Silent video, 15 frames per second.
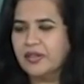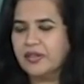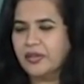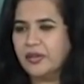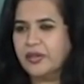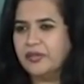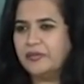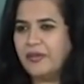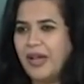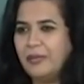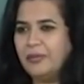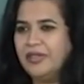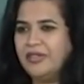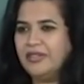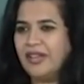so his
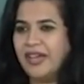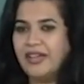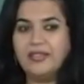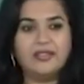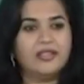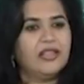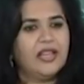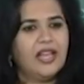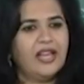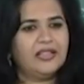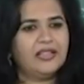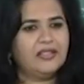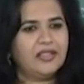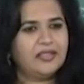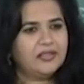family ties, and
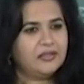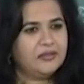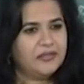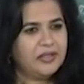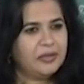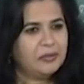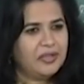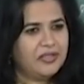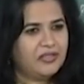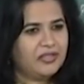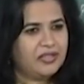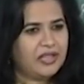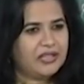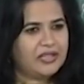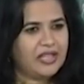he doesn't feel much
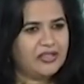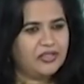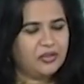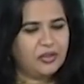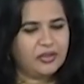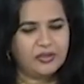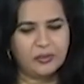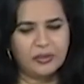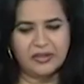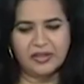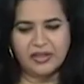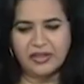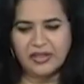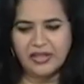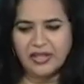attached to his
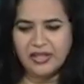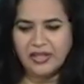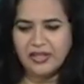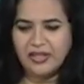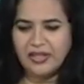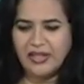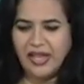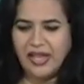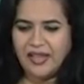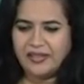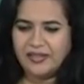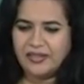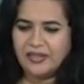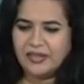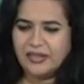mother. He
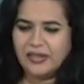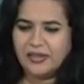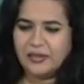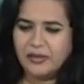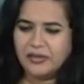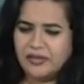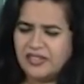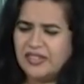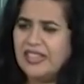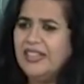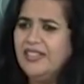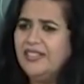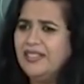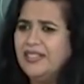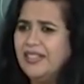has a, a
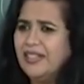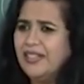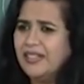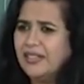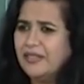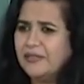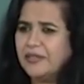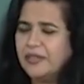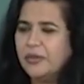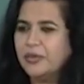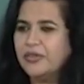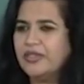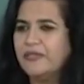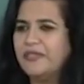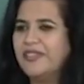saintly girlfriend who
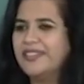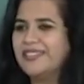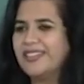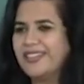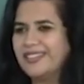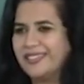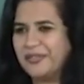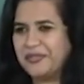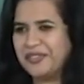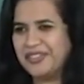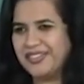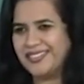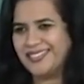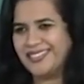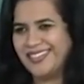suffers and
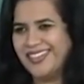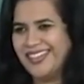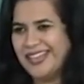suffers